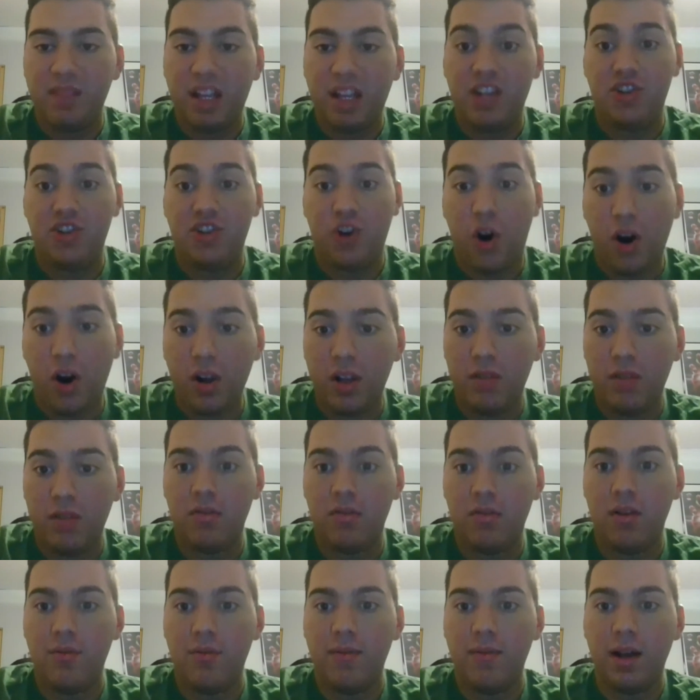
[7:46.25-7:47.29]
Charlotte with
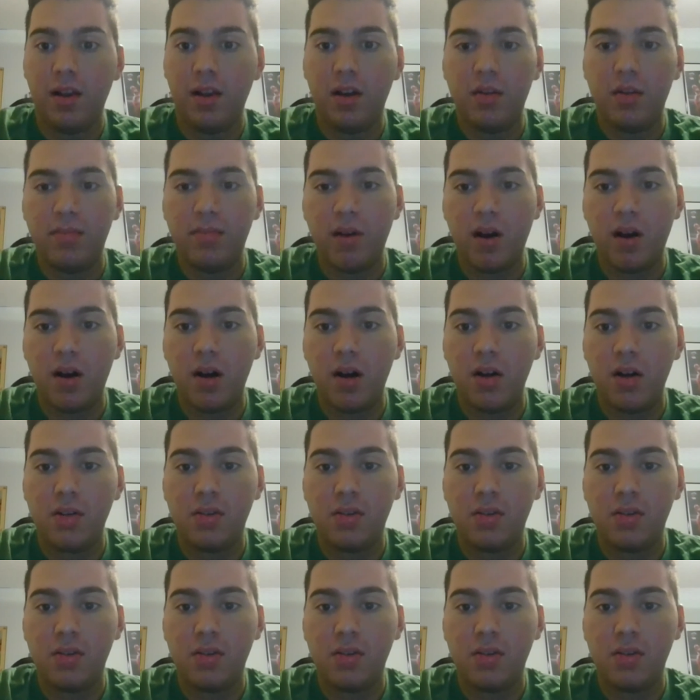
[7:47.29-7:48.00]
LaMelo Ball.